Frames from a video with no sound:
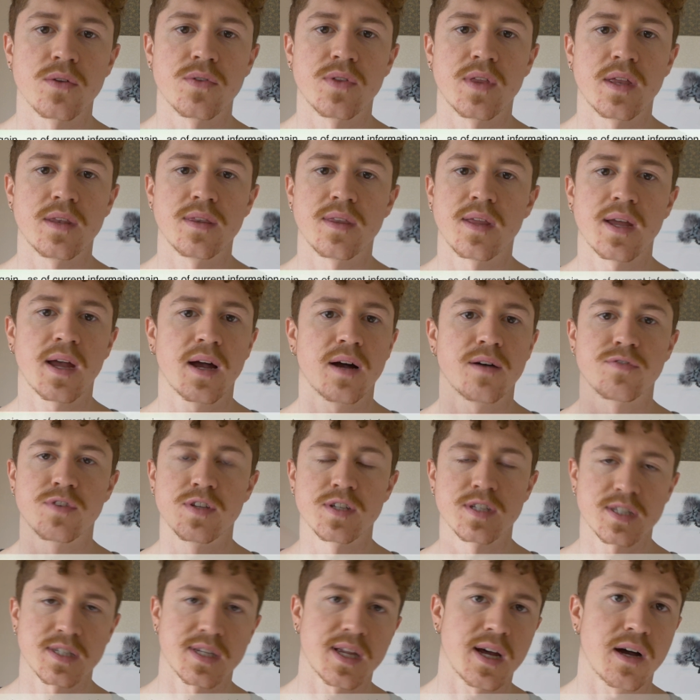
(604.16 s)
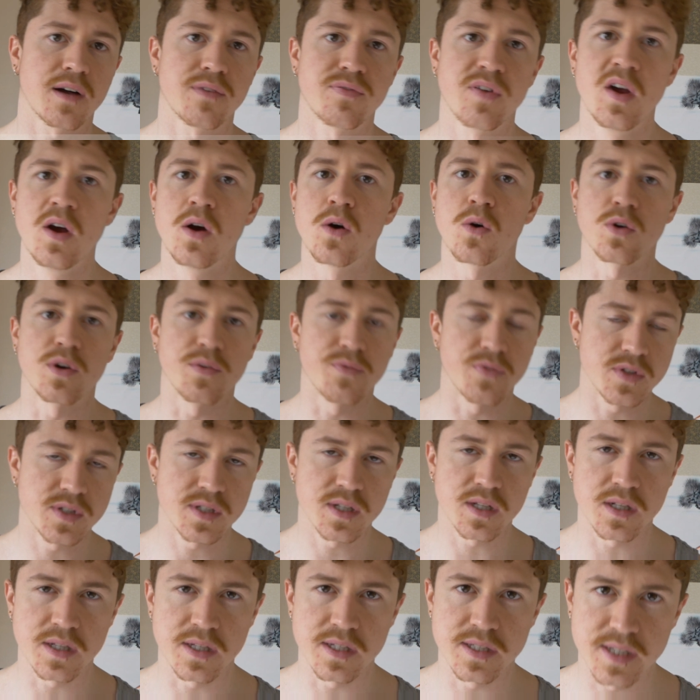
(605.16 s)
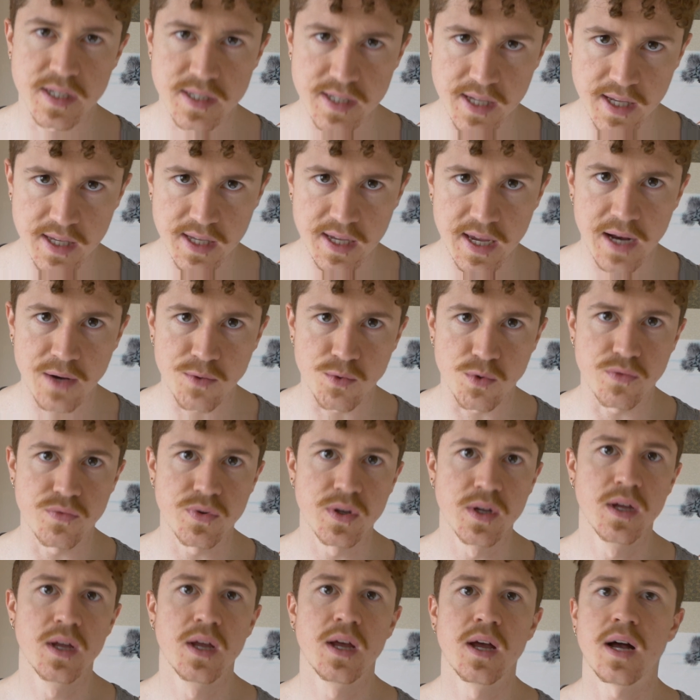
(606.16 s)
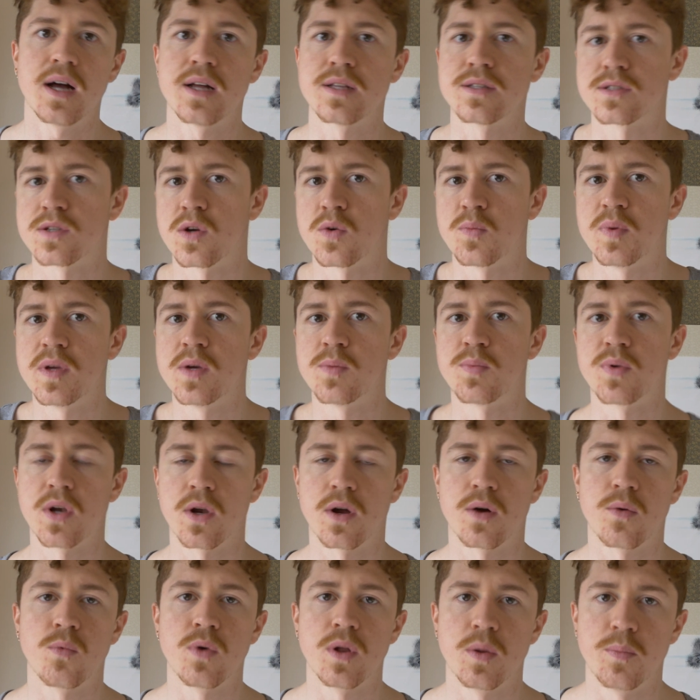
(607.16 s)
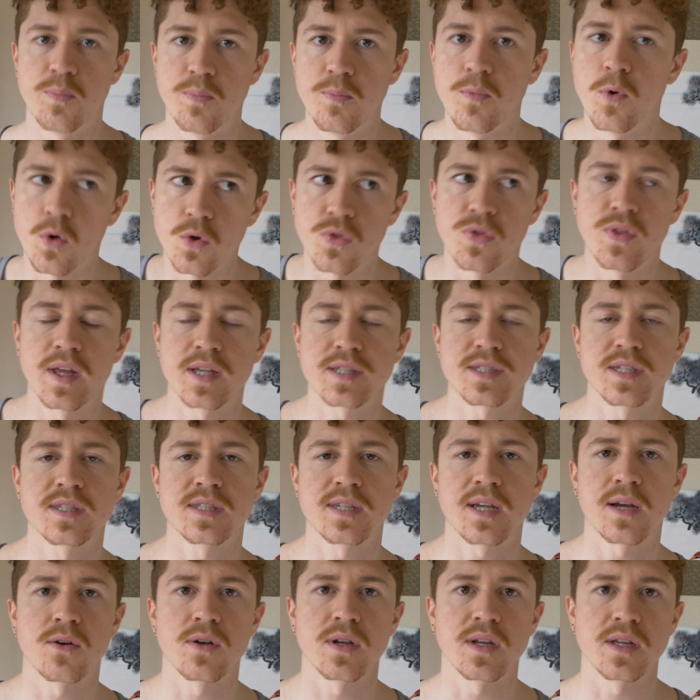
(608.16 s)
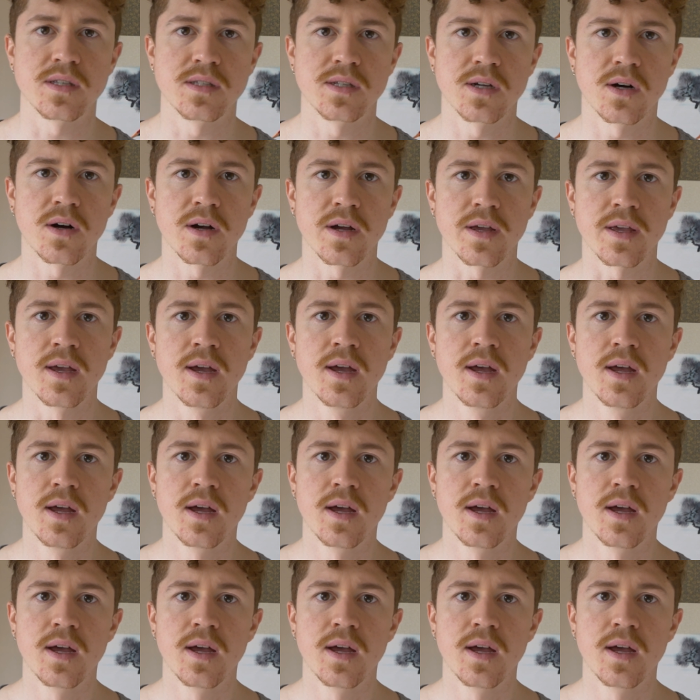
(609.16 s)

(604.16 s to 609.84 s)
than they have the staff or the facilities to take care of. And so people will unnecessarily die.